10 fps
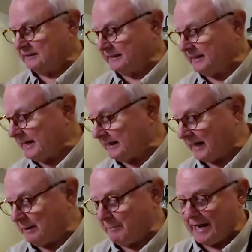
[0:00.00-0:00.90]
To that
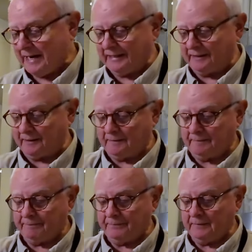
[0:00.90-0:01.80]
I'm adding
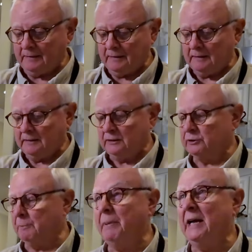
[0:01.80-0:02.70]

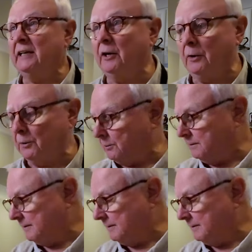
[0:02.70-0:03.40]
some panko,